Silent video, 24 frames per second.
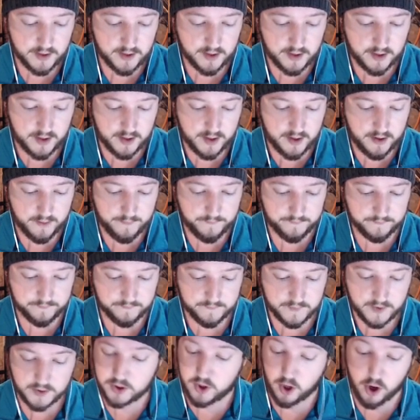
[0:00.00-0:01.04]

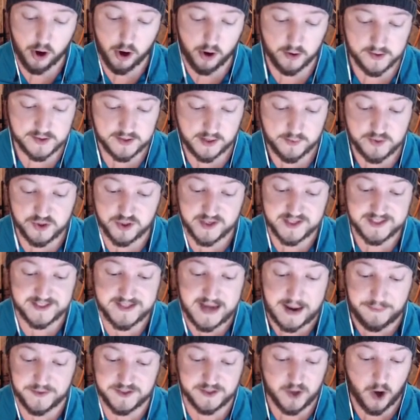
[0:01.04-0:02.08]
Guards. I was going to
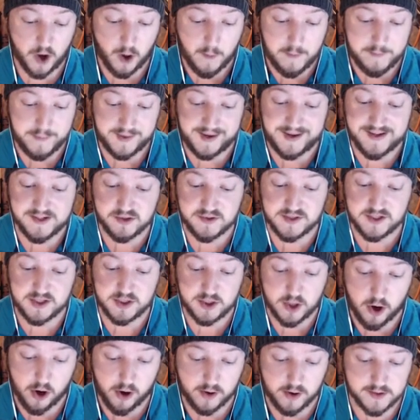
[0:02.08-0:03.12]
zap the Skarmy, but he's using
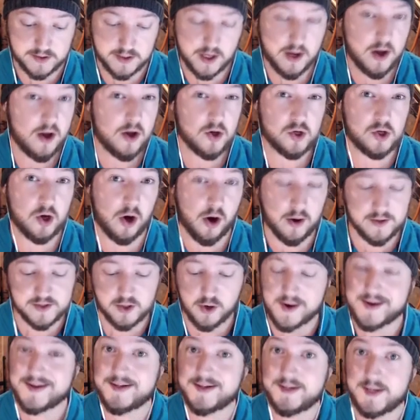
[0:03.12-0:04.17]
guards. Guards
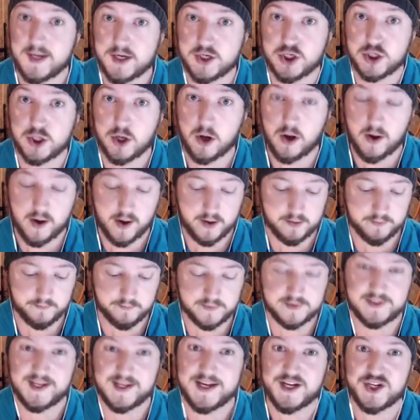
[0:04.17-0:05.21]
are a decent
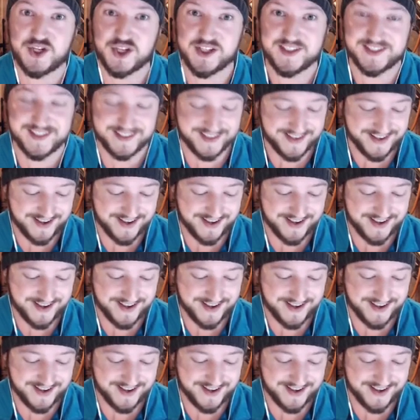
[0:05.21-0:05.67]
option